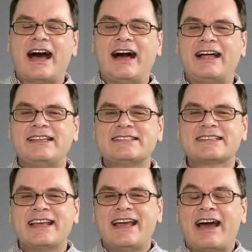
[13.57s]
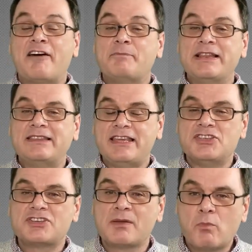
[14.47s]
and I've been
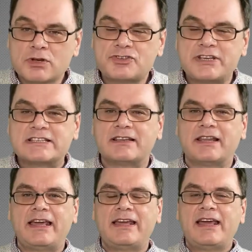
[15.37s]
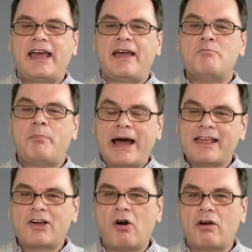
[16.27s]
teaching most recently in
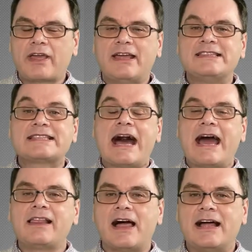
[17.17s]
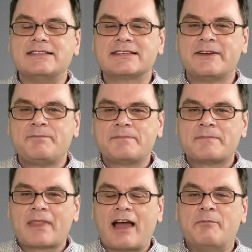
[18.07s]
Bangkok in Thailand.
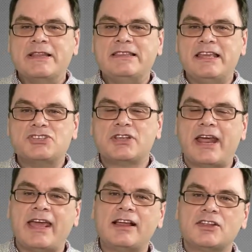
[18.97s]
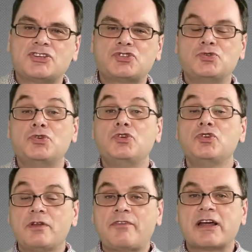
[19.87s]
I've been teaching English to
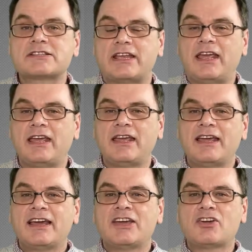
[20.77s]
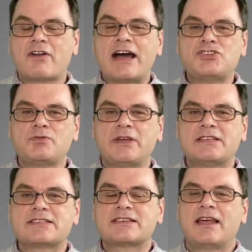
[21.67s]
university
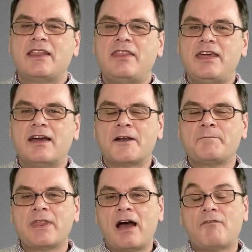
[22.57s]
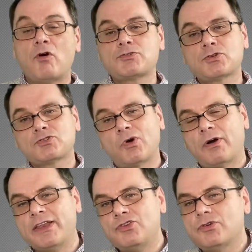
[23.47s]
graduates there. I've also
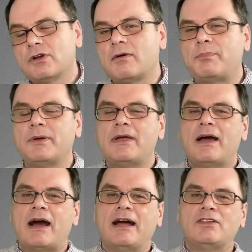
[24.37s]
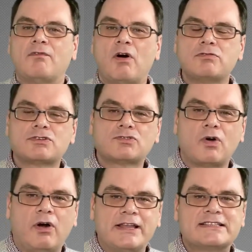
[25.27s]
taught in Europe and I've also
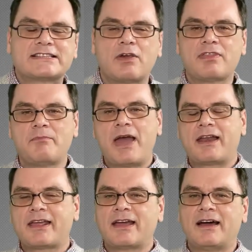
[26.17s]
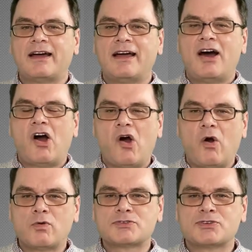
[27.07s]
taught in South America
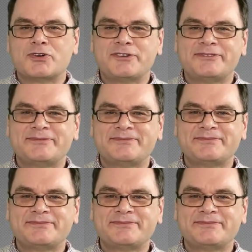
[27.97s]
also.